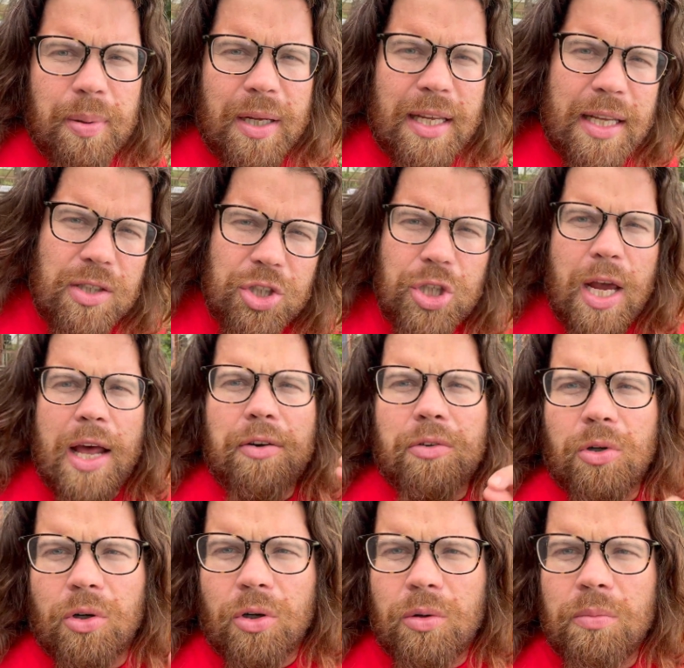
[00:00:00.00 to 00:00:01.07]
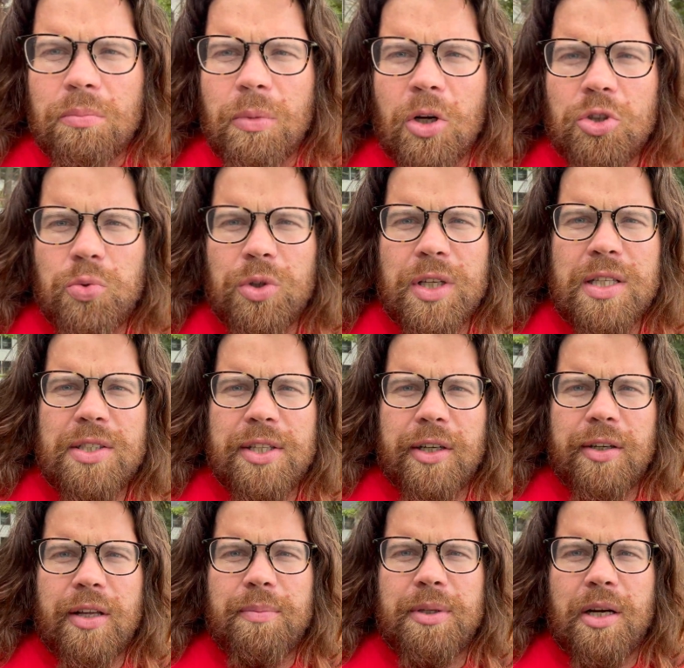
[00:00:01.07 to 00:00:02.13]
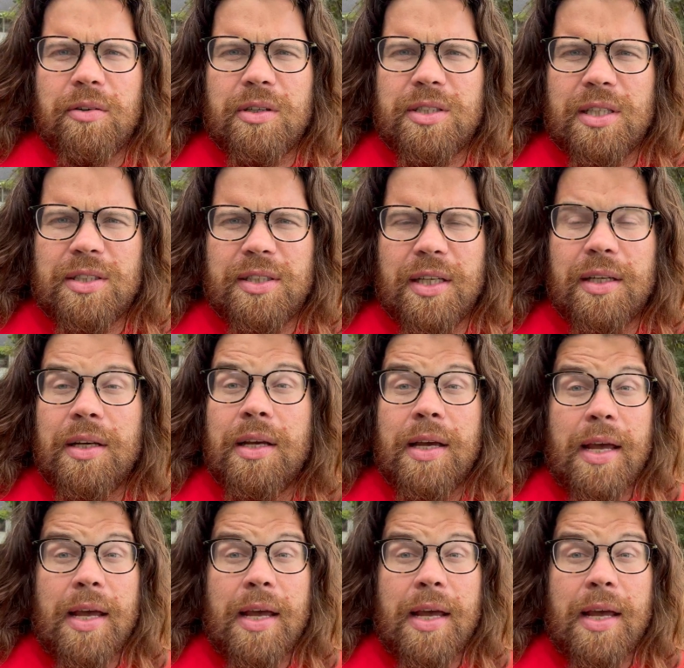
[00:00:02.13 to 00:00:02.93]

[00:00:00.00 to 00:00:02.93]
but in general, most would consider them deer resistant.